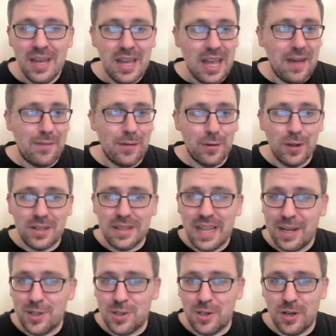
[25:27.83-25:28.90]
And if you look
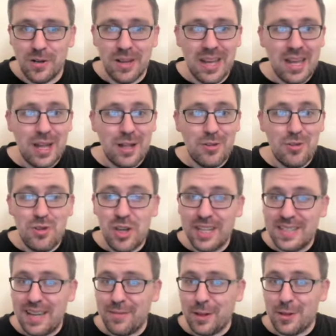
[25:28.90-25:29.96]
next year, Jets
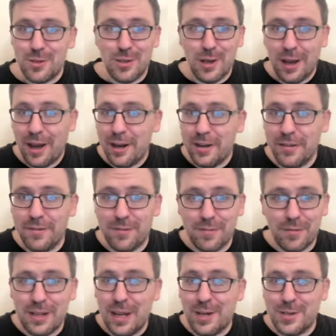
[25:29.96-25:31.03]
have a ton of
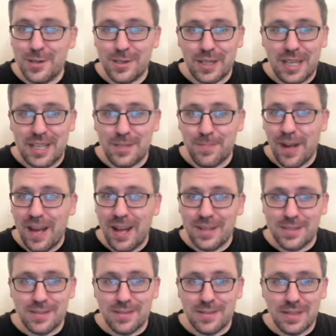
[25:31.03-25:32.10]
free agents in key
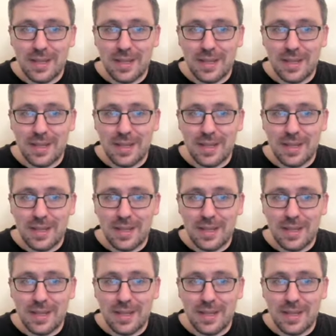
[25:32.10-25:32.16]
spots,